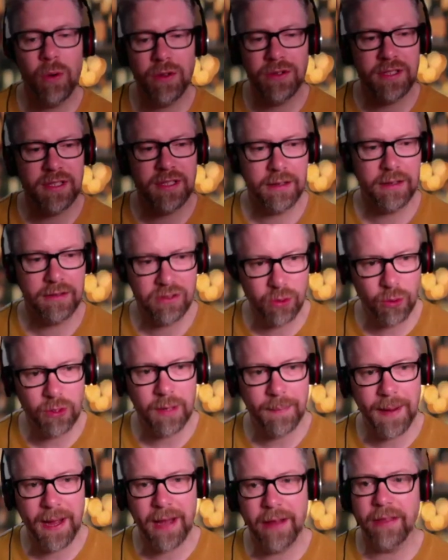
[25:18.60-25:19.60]
wanted to
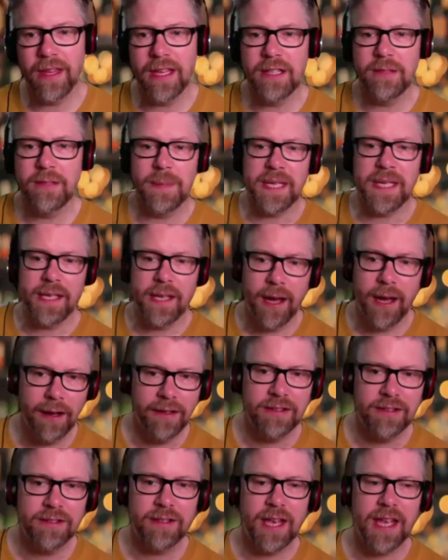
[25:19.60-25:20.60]
talk about this
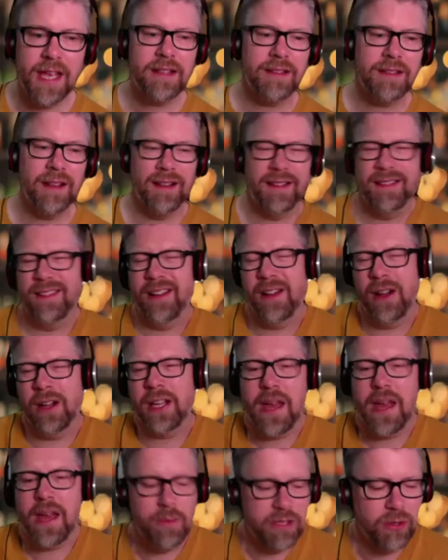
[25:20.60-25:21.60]
because it's
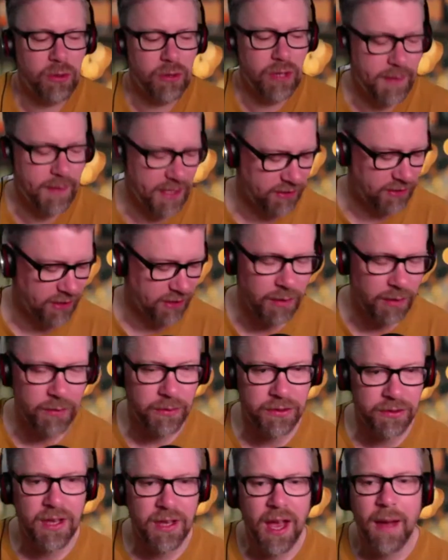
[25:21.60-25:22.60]
okay, we're talking about Star
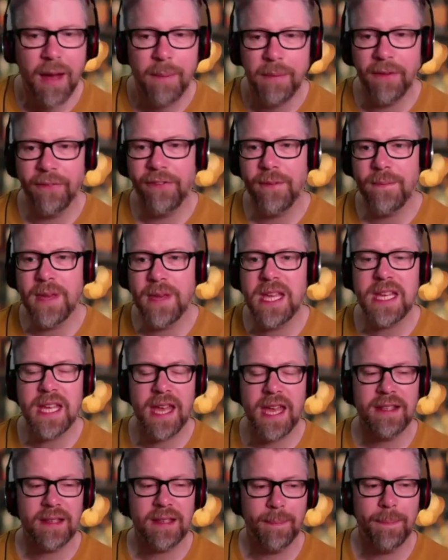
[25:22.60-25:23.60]
Wars, but for me,
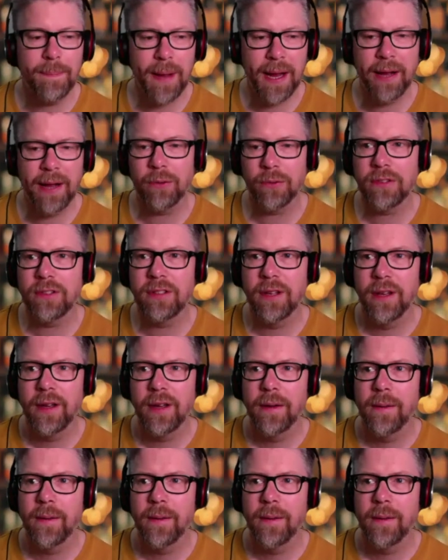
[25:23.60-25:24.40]
it's about